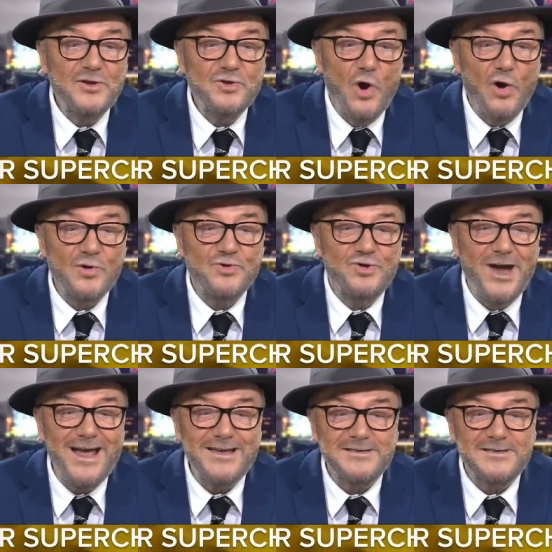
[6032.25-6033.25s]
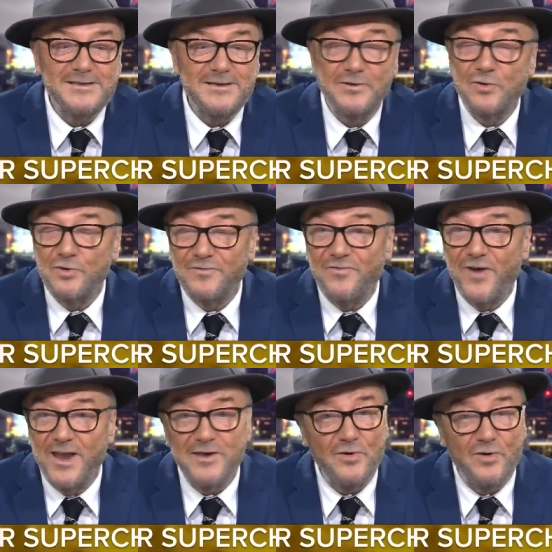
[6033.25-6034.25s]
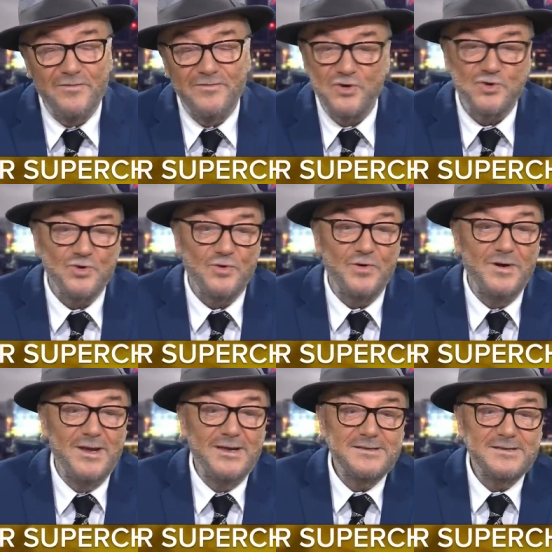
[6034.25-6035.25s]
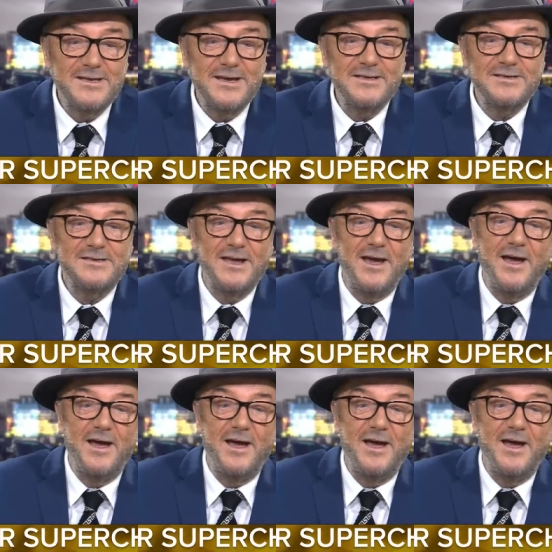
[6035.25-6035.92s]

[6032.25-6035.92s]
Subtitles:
Doc Jazz, good friend of the show, says